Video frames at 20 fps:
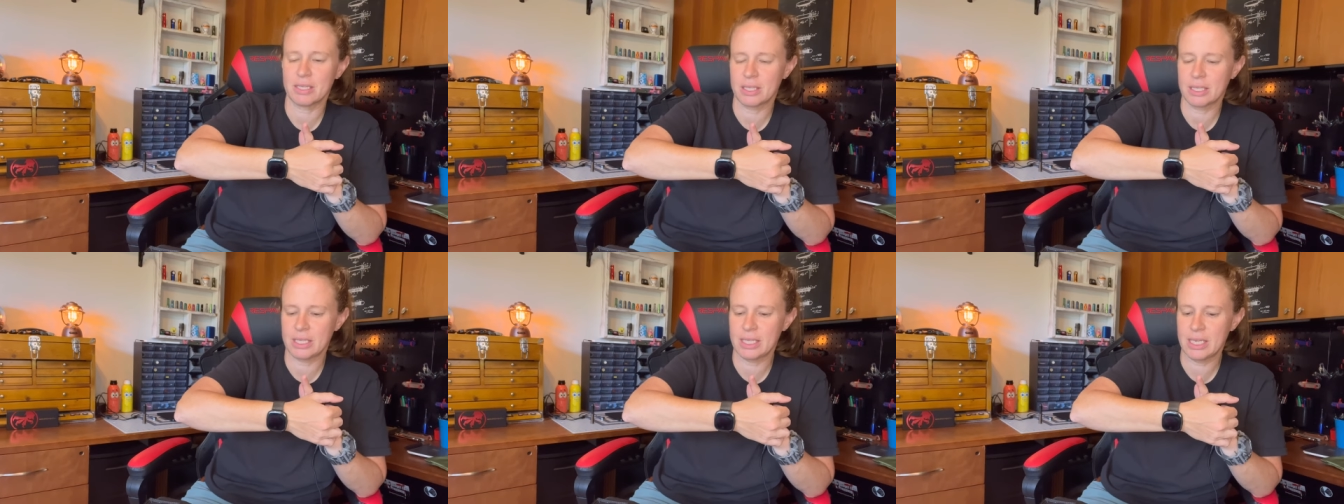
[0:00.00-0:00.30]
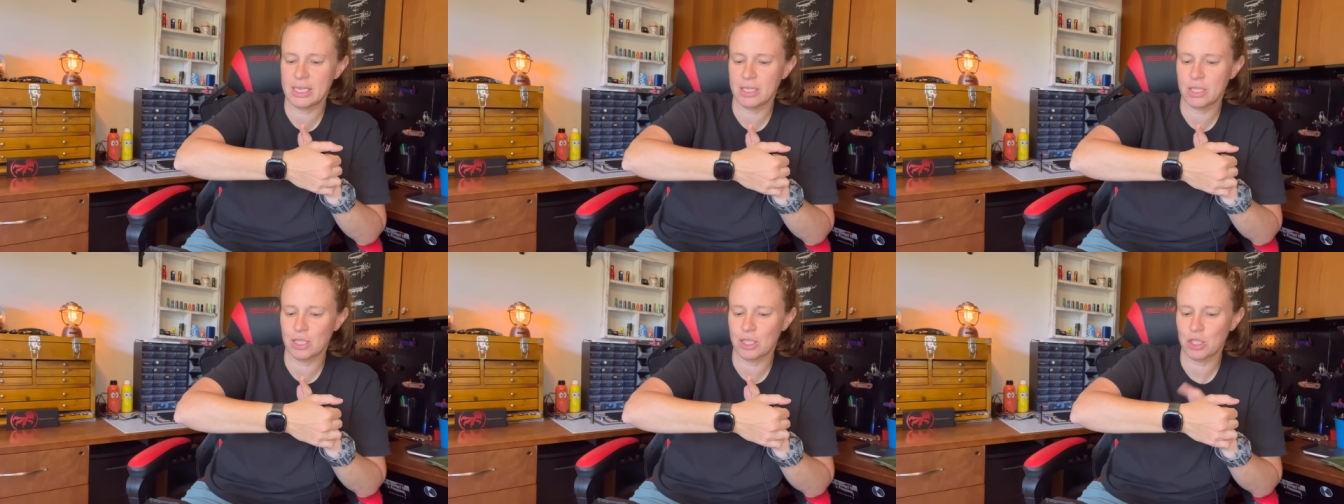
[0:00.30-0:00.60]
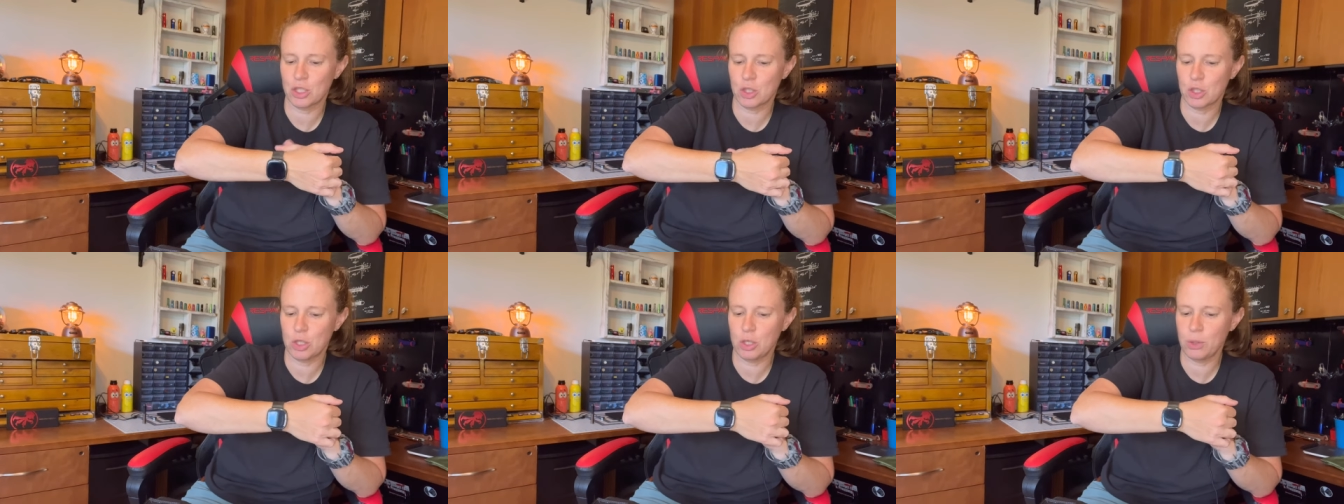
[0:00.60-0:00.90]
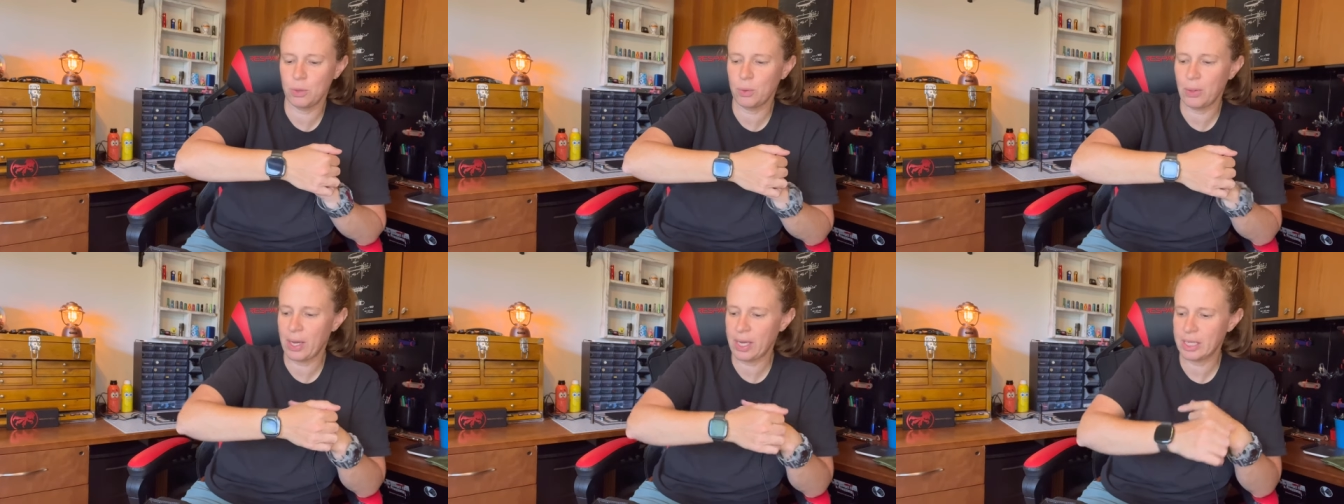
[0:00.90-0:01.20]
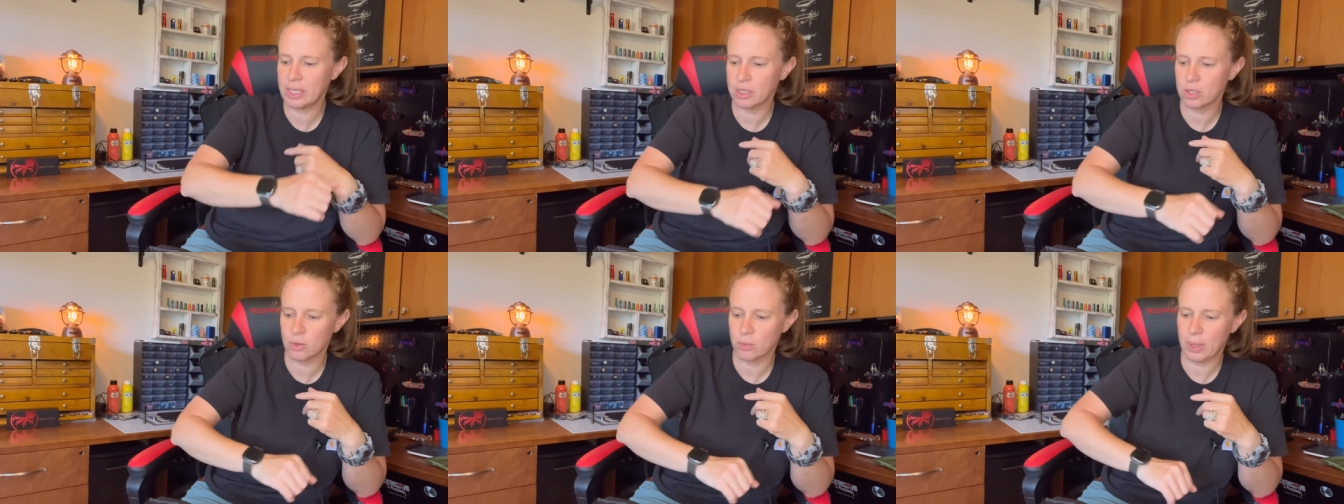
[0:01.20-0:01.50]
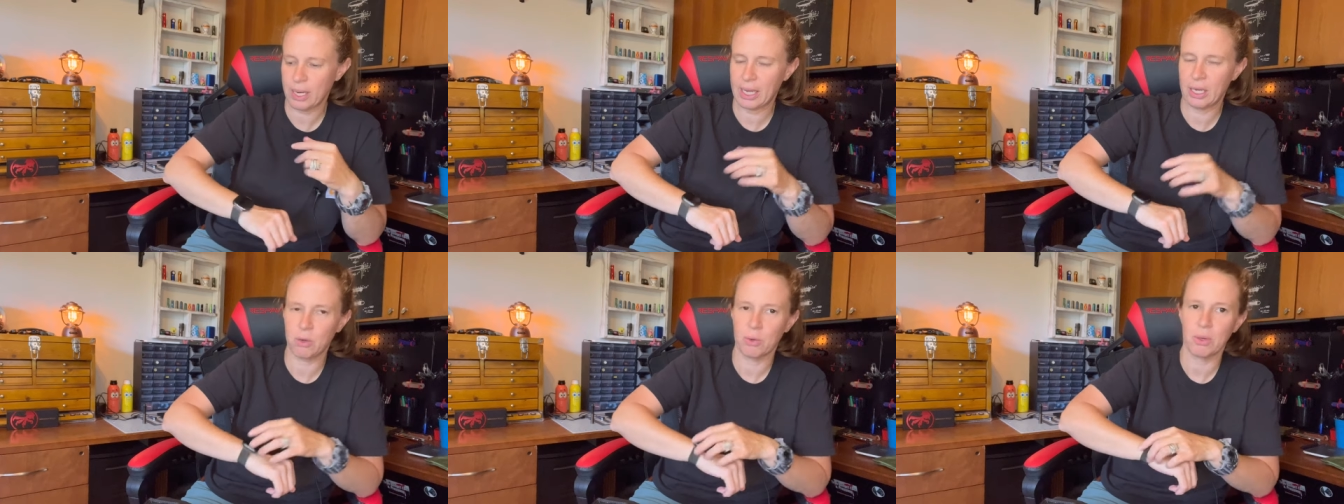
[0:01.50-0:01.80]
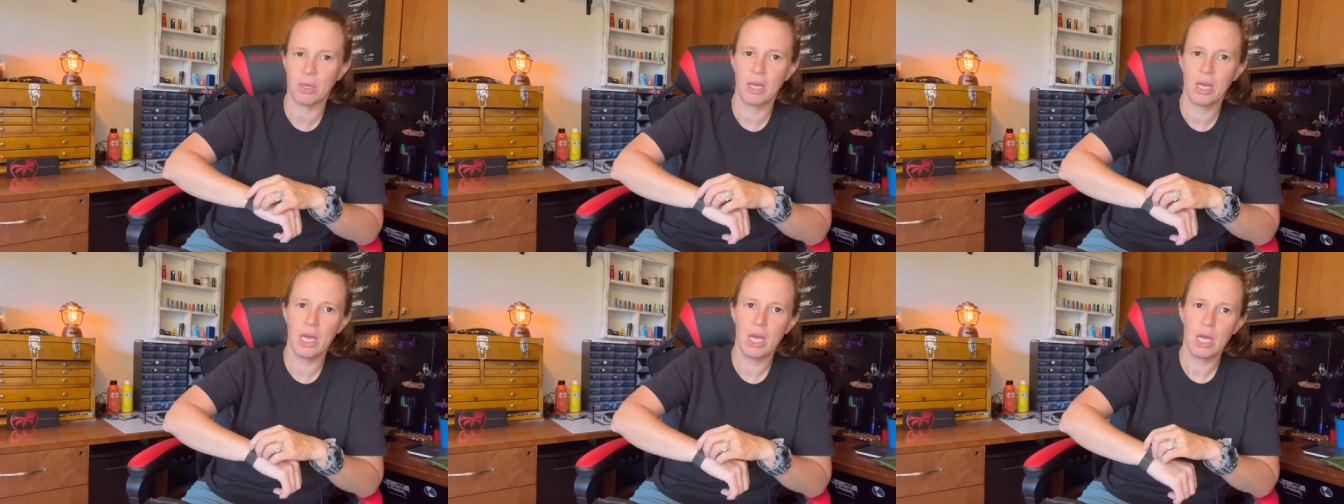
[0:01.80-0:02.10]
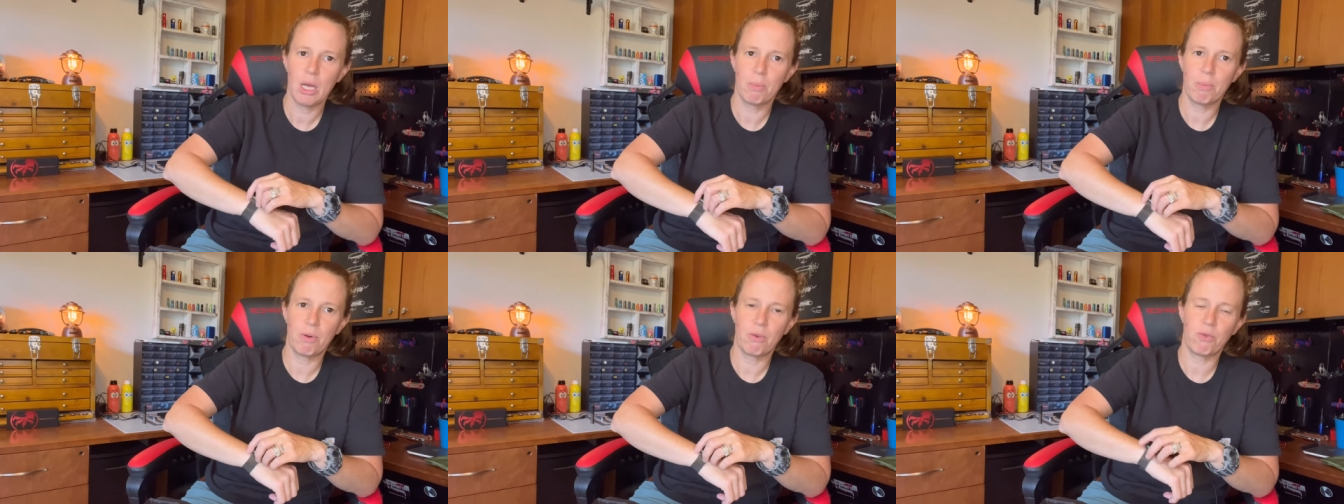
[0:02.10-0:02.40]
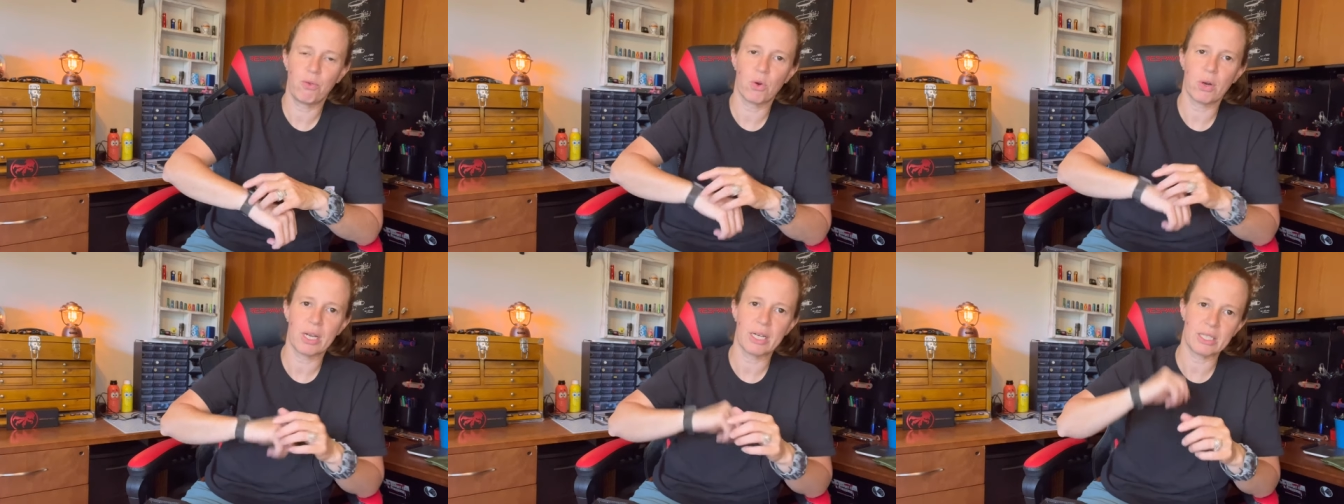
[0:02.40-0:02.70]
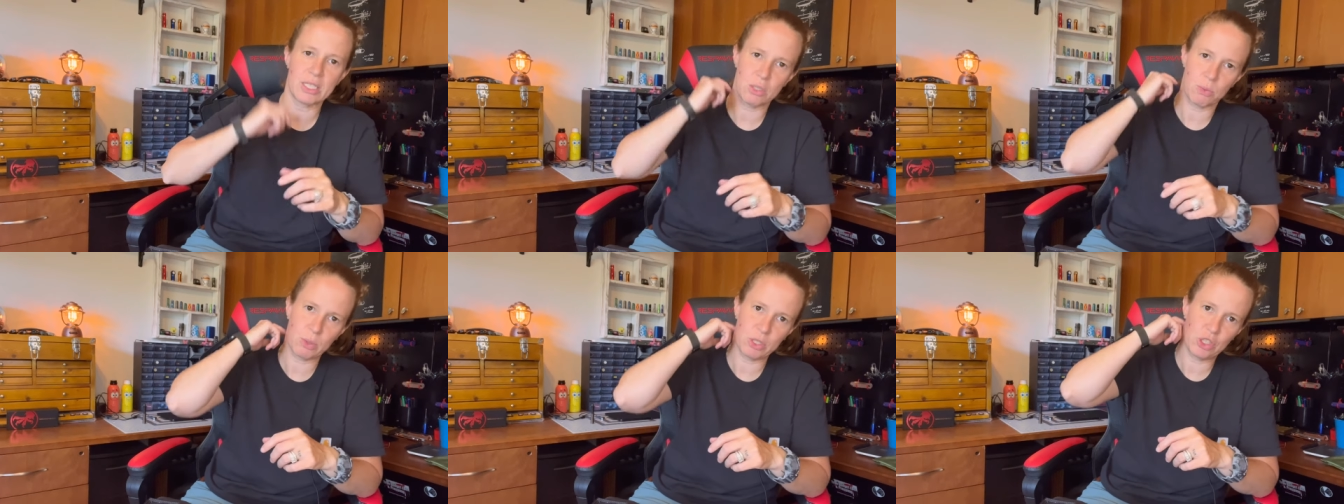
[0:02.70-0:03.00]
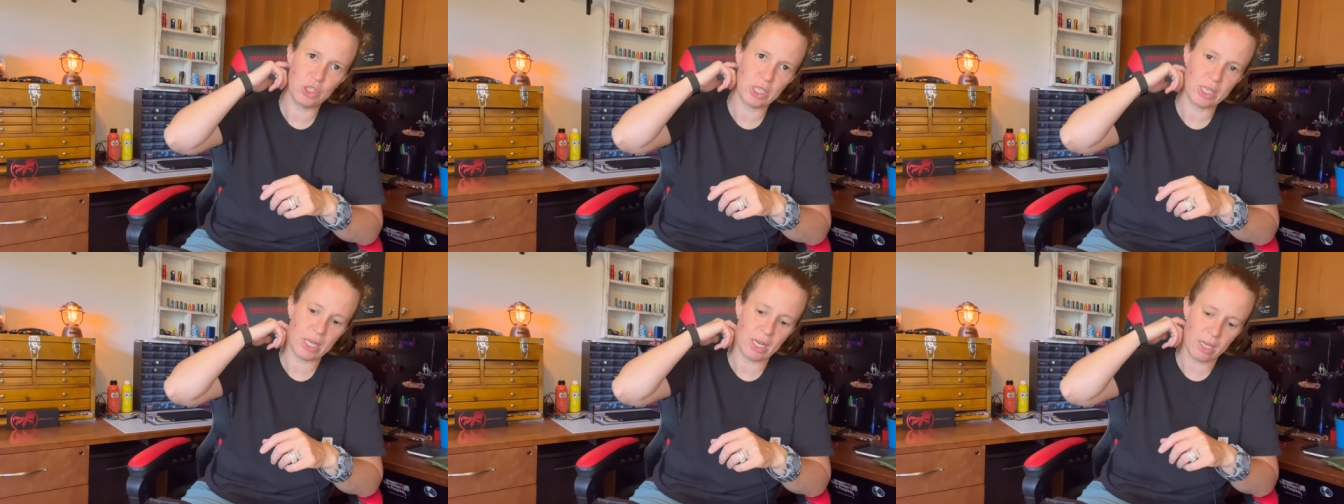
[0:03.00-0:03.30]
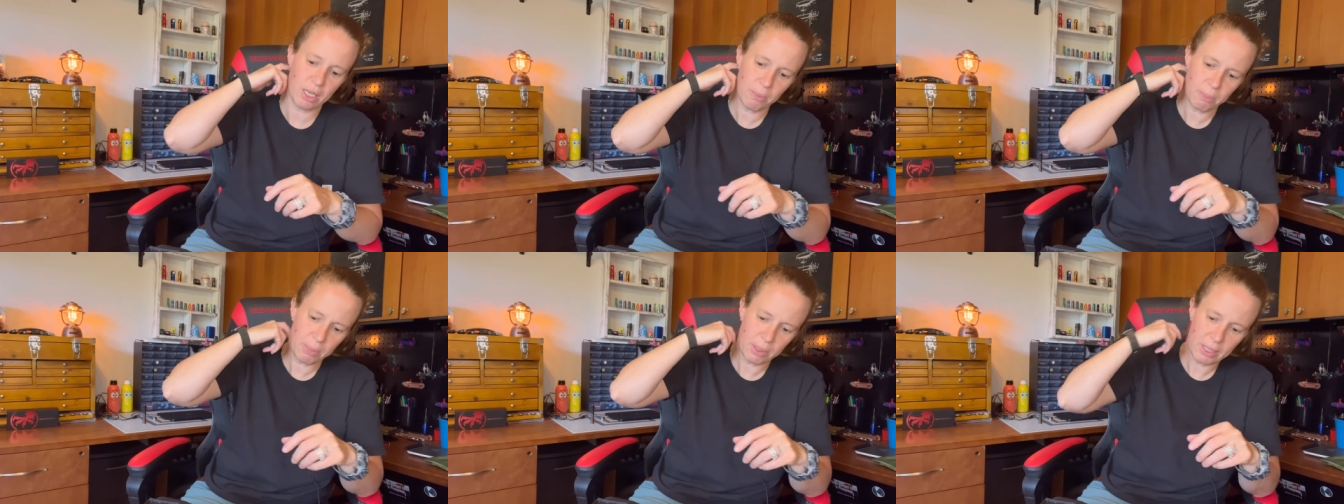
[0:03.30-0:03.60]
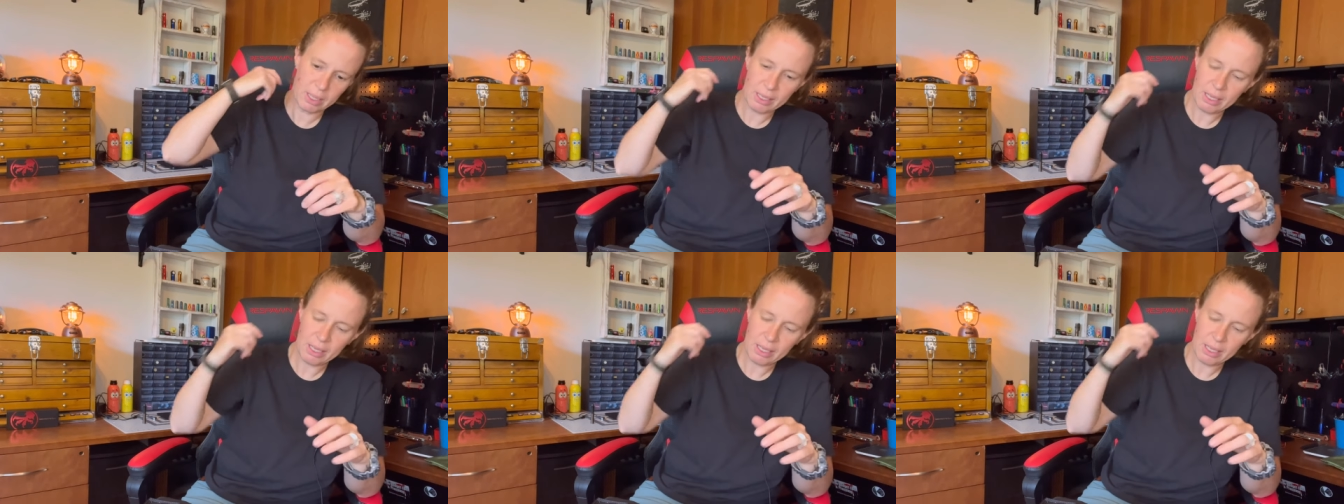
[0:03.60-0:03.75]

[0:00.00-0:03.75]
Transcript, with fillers: Sense 2 hangs around before I switch it up.